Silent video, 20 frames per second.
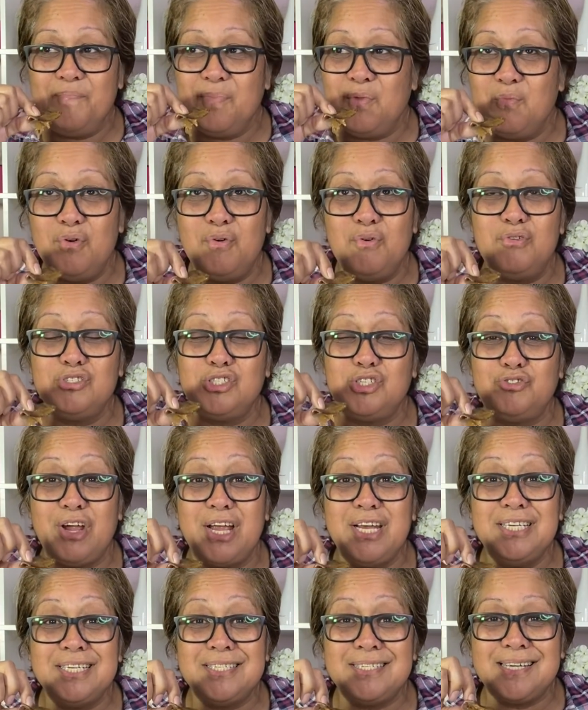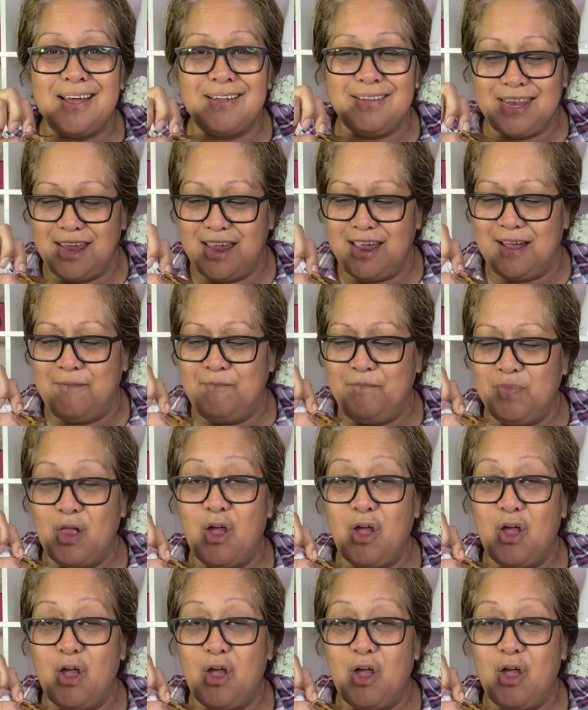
We're all strangers out there